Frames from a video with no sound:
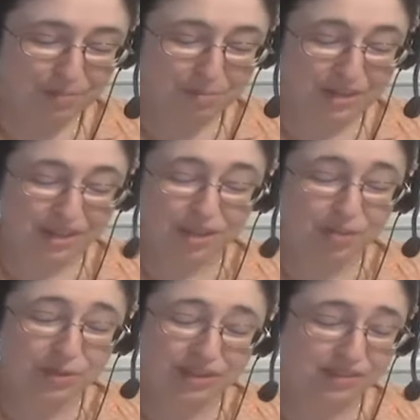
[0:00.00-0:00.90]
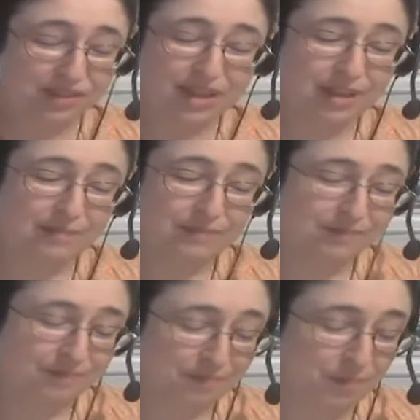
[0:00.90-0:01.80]
But otherwise,
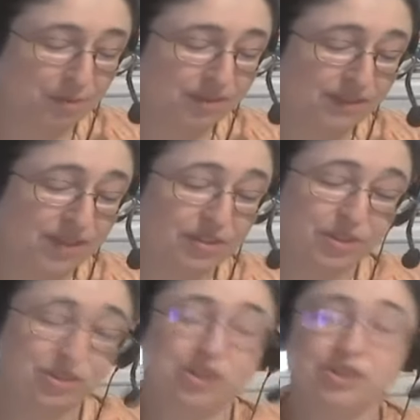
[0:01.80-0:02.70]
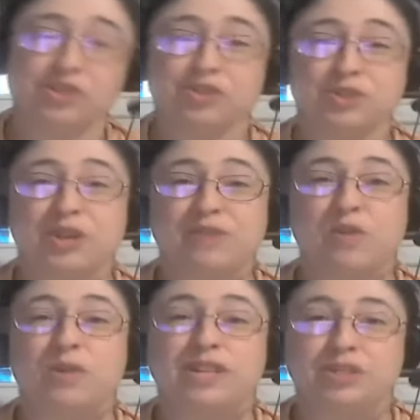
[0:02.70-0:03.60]
most of the other instructions are straightforward.